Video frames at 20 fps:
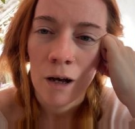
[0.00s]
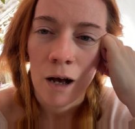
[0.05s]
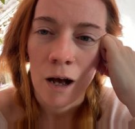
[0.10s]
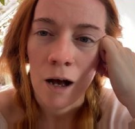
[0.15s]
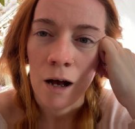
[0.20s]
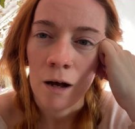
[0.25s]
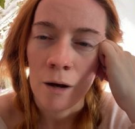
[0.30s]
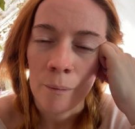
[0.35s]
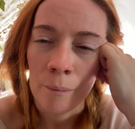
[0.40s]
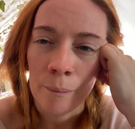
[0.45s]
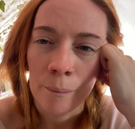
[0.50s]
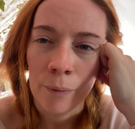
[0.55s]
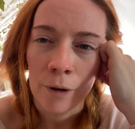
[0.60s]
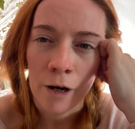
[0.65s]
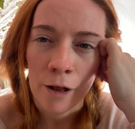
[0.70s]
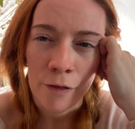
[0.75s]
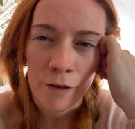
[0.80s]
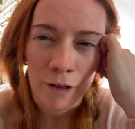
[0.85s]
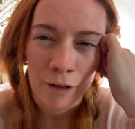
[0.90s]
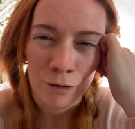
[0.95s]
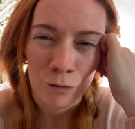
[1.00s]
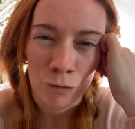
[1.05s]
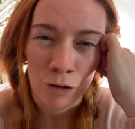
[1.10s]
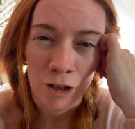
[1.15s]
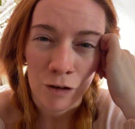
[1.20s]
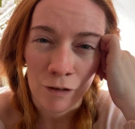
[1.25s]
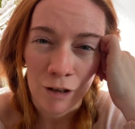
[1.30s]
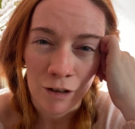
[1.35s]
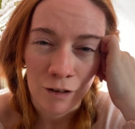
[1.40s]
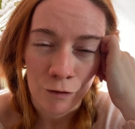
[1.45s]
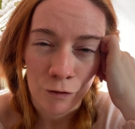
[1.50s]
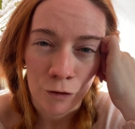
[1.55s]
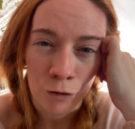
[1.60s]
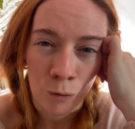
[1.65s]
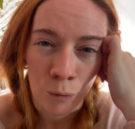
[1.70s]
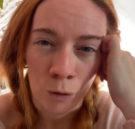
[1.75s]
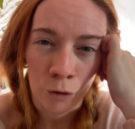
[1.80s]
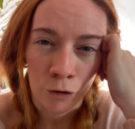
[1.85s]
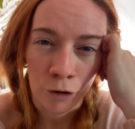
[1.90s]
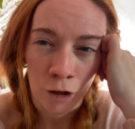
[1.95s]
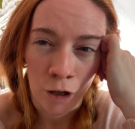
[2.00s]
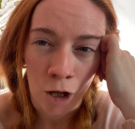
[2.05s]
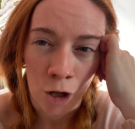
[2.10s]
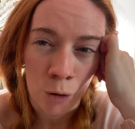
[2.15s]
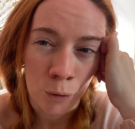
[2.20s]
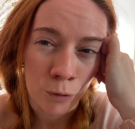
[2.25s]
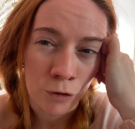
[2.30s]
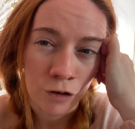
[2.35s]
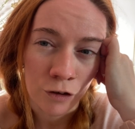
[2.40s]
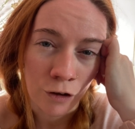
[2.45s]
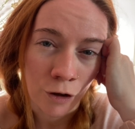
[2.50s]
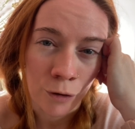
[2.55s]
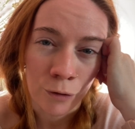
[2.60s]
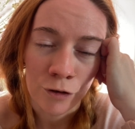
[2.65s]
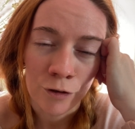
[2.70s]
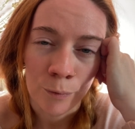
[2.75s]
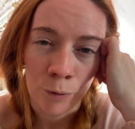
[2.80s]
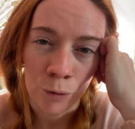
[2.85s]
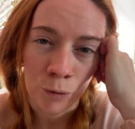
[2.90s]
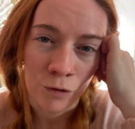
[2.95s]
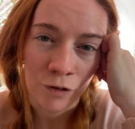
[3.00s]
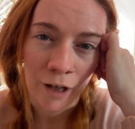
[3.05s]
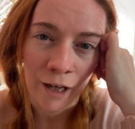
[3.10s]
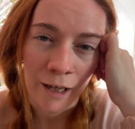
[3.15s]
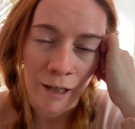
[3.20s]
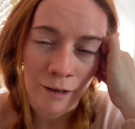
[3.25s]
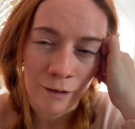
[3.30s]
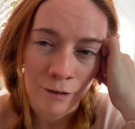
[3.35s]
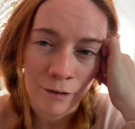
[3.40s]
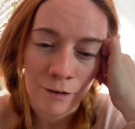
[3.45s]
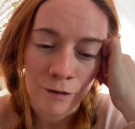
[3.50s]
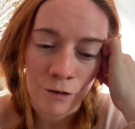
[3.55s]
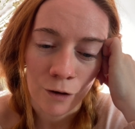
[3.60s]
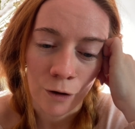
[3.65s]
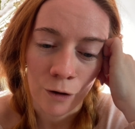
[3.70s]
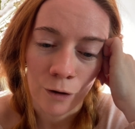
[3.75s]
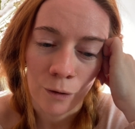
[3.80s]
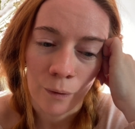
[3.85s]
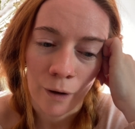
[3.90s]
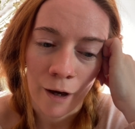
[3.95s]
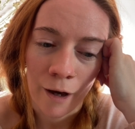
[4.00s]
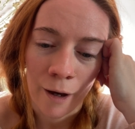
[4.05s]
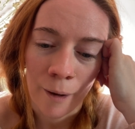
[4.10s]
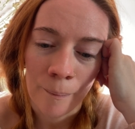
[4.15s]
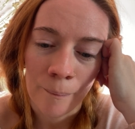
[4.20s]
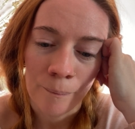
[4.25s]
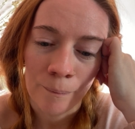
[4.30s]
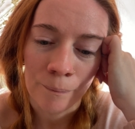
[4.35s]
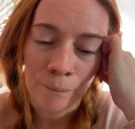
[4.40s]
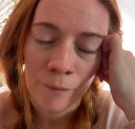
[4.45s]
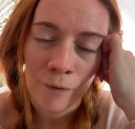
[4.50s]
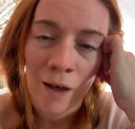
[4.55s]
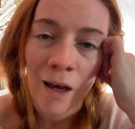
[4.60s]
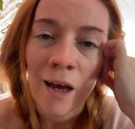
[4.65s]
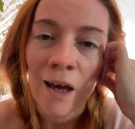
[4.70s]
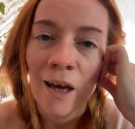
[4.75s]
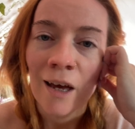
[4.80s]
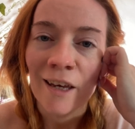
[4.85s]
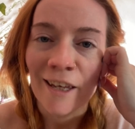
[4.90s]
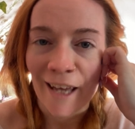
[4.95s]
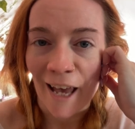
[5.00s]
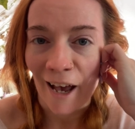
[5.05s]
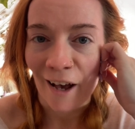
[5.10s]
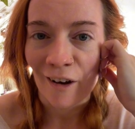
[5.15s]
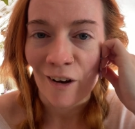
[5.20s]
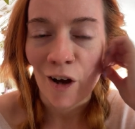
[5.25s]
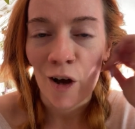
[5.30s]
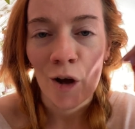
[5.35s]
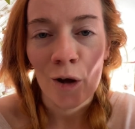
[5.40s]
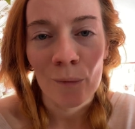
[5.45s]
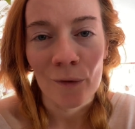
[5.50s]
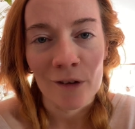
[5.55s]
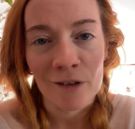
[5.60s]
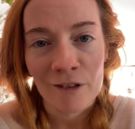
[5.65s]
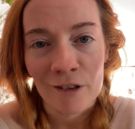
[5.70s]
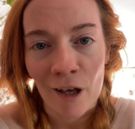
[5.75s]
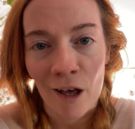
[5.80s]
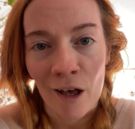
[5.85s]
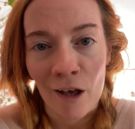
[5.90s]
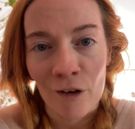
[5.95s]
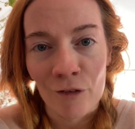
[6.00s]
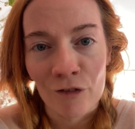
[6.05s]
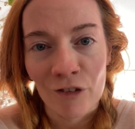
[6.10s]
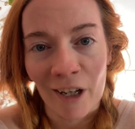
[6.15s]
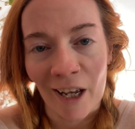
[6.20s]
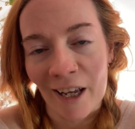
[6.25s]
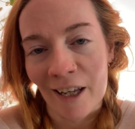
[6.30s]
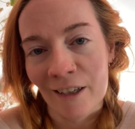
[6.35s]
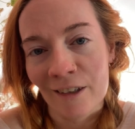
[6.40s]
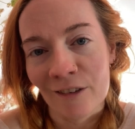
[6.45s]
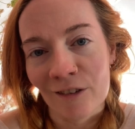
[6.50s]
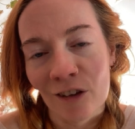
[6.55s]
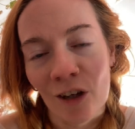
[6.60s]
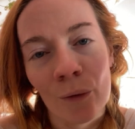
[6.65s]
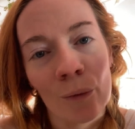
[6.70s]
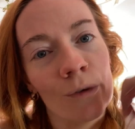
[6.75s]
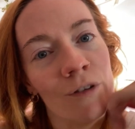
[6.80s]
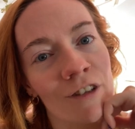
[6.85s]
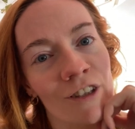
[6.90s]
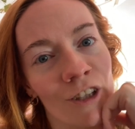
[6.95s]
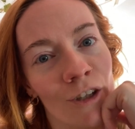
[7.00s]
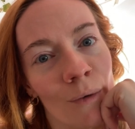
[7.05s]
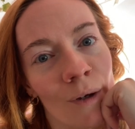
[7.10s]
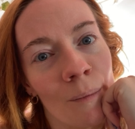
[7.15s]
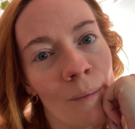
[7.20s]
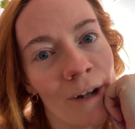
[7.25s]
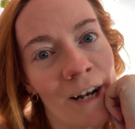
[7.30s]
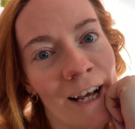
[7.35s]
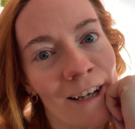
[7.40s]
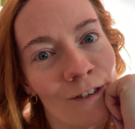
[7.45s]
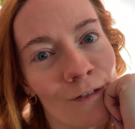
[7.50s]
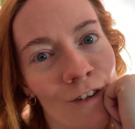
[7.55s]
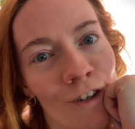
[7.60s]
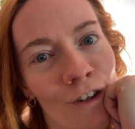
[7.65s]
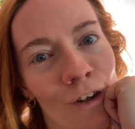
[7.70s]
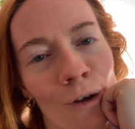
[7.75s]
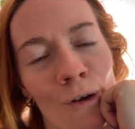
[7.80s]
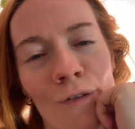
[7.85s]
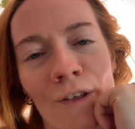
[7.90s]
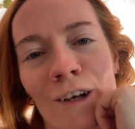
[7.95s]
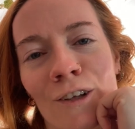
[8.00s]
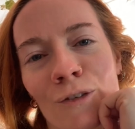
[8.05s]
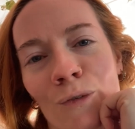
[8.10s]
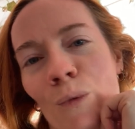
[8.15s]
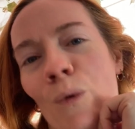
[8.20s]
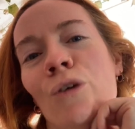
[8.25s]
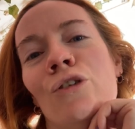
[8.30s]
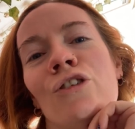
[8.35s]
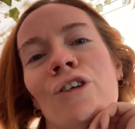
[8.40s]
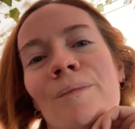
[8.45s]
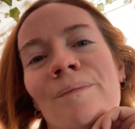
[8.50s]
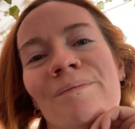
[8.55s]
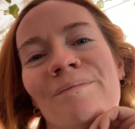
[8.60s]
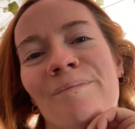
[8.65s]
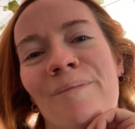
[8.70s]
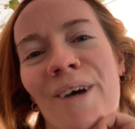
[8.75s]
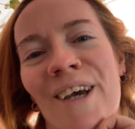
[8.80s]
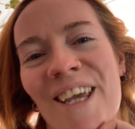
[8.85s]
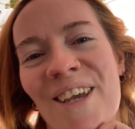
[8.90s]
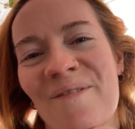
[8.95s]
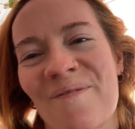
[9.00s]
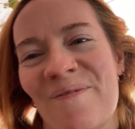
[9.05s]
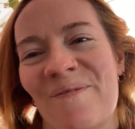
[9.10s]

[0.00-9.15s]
But I think it's really, really difficult on low to no spoon days. So yeah, I hope this served, and I will see you in my next video. Thanks for watching. Bye.